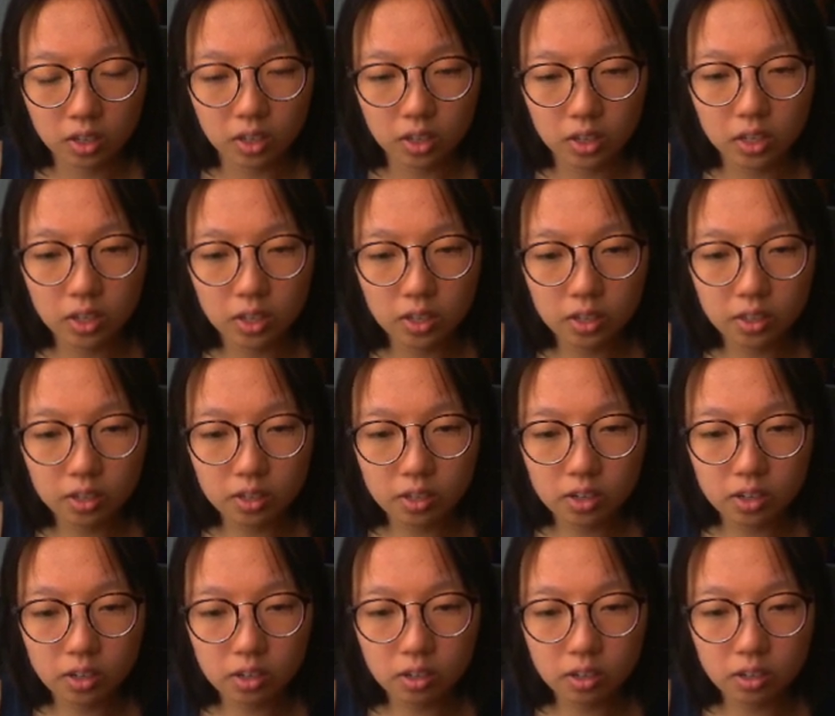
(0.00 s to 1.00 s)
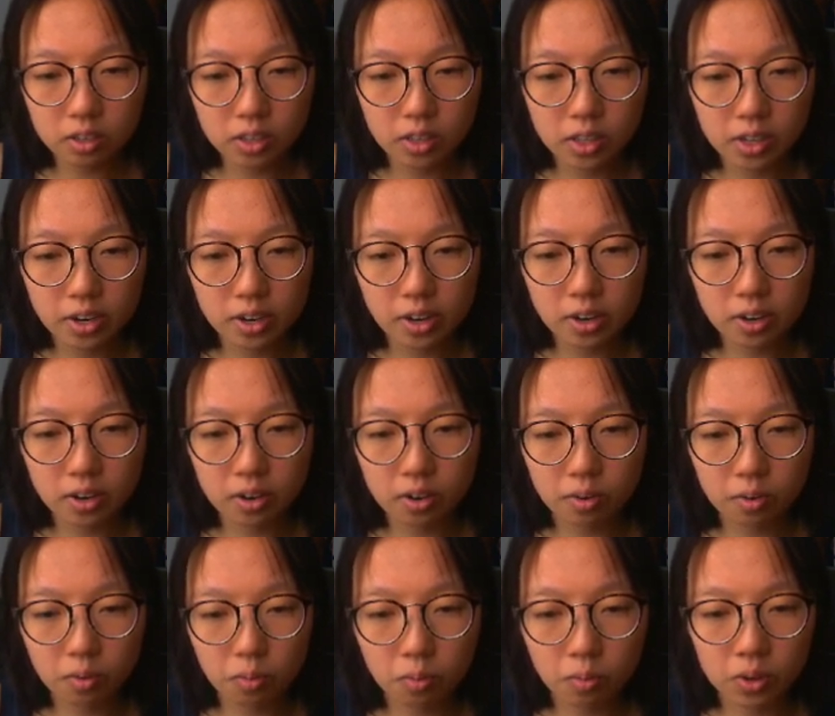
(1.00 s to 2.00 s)
Either there
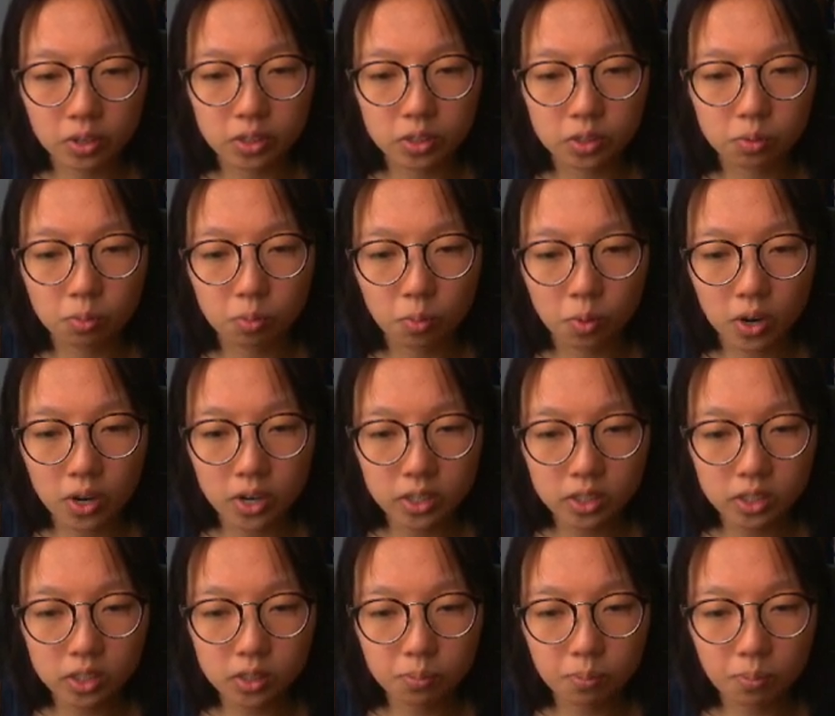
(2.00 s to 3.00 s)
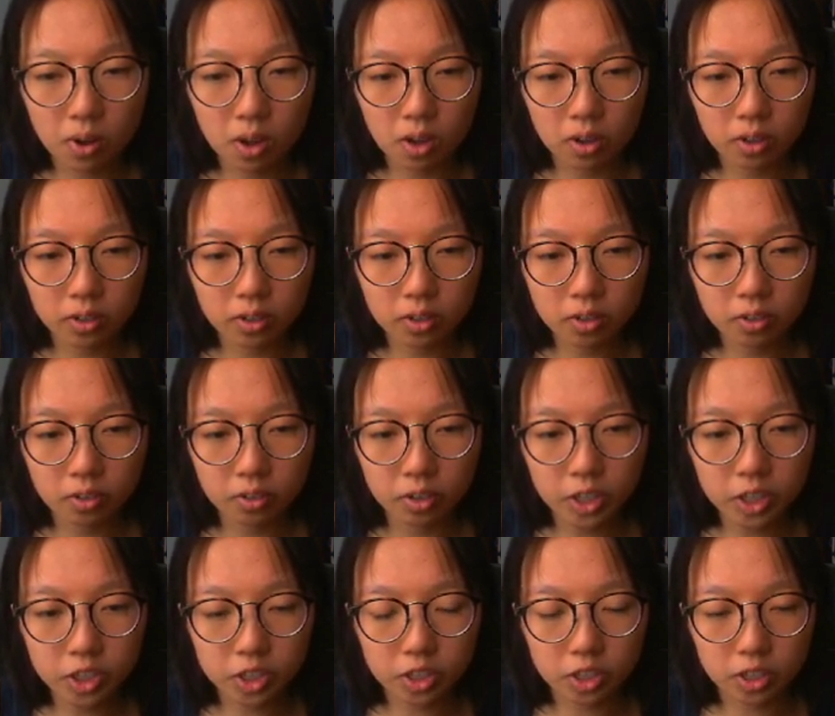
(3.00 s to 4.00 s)
was one small
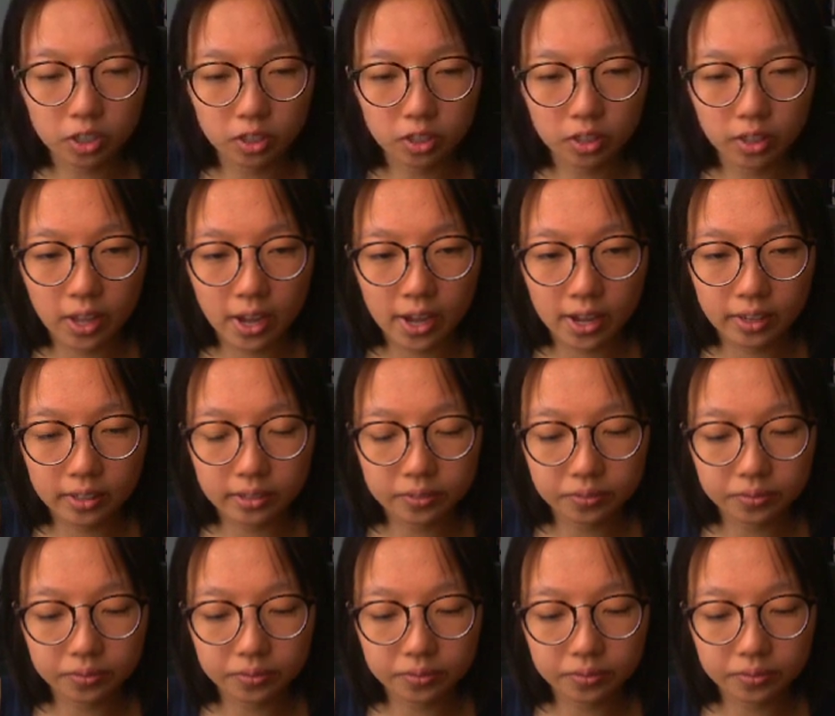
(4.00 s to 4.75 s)
creature that